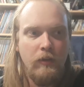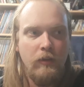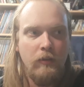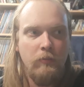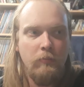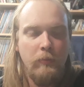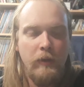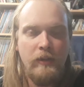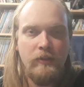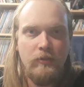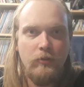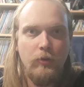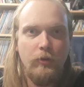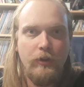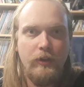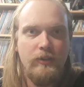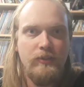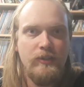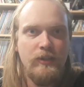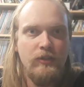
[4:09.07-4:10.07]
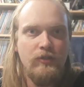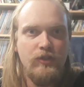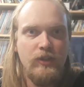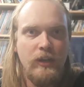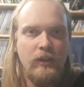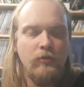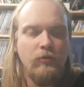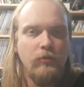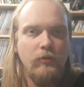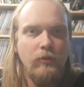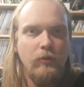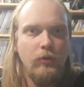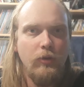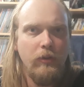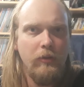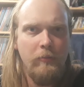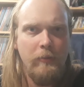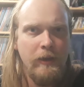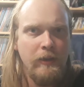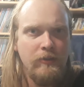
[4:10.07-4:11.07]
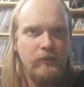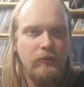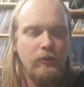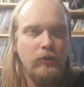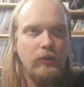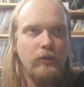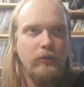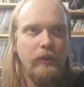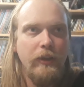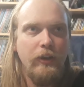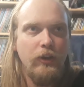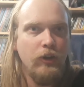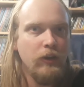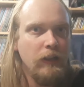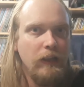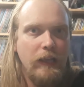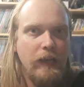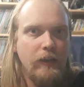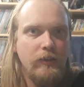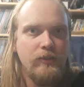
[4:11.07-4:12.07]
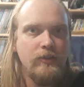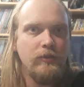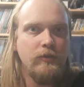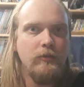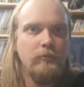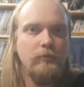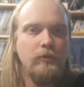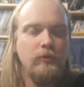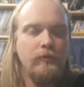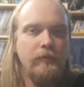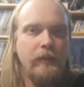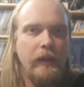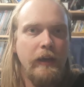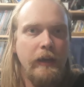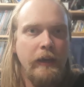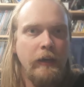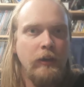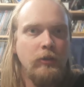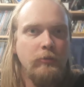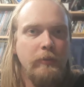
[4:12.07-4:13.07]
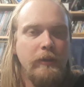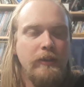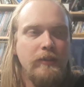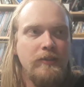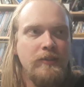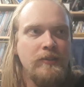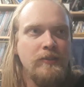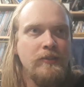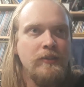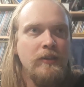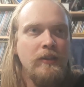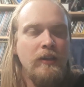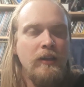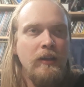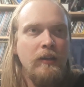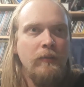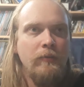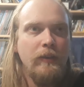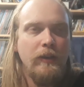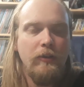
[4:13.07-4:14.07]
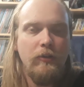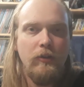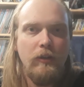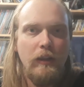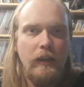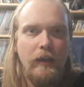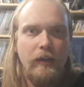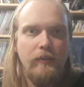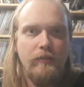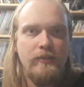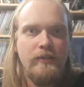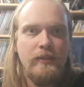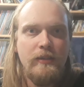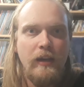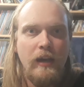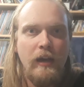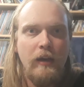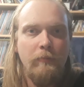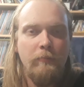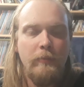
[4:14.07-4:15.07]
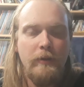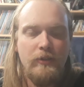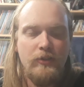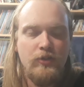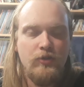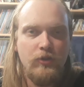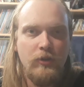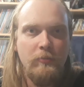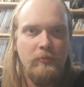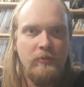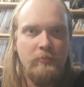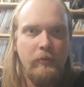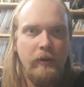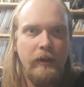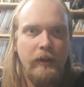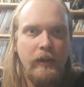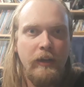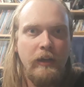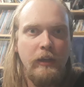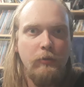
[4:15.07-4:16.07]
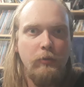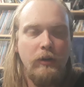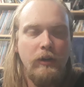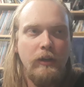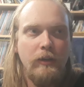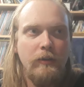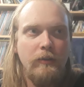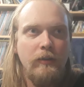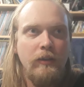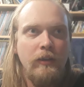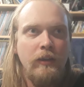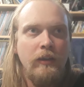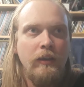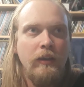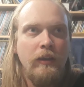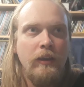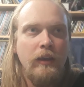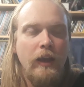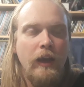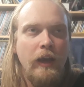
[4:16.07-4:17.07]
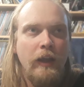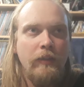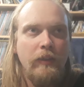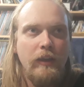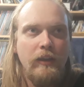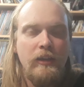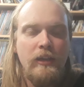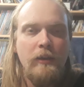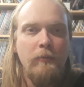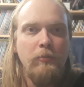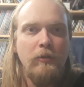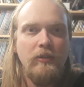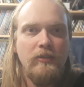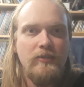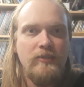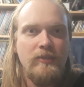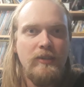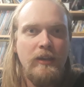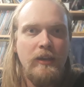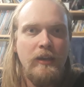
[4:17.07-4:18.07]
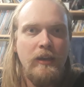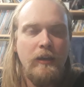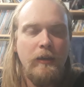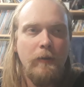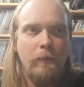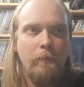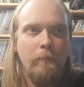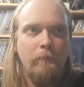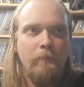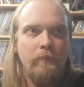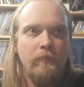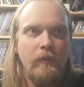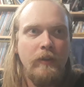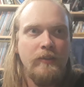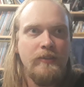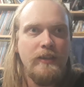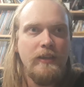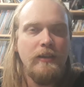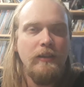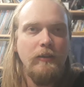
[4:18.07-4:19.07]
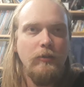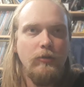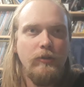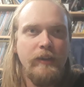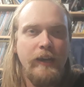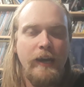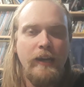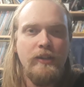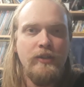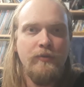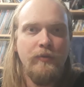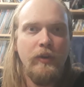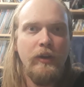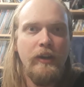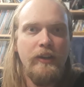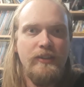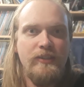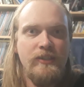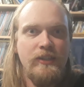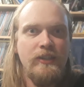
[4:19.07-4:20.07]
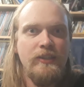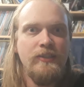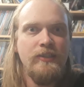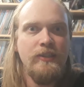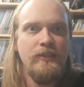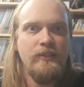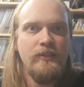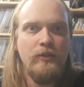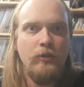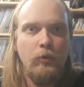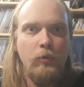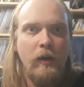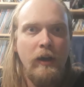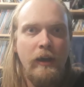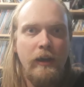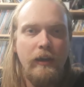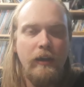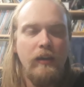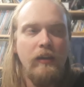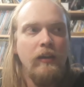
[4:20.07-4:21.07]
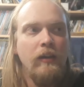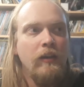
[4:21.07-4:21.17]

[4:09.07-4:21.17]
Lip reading: Mandalorians in general, or the Mandalore, they're not allowed to remove their helmets. They're not allowed to be stripped by anyone. And they keep on saying, it's like a little catchphrase, "This is the way."